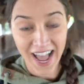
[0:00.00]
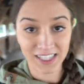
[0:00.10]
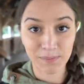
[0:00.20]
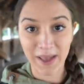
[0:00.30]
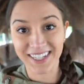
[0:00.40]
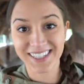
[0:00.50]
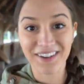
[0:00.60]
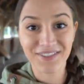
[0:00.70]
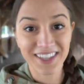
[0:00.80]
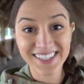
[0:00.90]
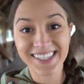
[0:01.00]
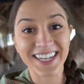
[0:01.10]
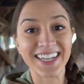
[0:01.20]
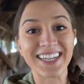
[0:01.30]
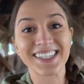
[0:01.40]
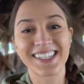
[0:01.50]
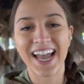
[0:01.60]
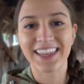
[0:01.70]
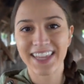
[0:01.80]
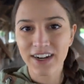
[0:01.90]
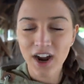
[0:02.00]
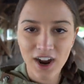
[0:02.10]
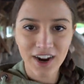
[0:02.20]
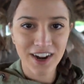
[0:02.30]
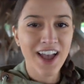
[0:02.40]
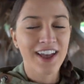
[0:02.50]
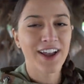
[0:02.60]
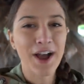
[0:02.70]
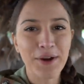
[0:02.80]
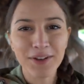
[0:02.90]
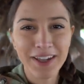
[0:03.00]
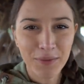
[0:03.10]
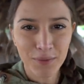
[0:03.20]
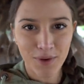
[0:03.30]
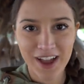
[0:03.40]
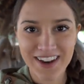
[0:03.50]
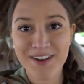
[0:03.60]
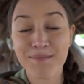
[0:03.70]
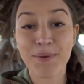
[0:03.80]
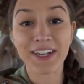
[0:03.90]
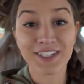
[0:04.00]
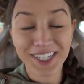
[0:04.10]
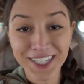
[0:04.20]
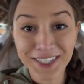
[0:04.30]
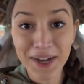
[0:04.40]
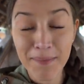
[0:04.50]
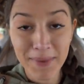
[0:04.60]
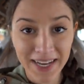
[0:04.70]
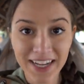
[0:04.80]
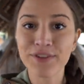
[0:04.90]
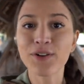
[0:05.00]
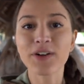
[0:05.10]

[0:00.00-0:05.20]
aspects of this city is that there are not only one, but two medieval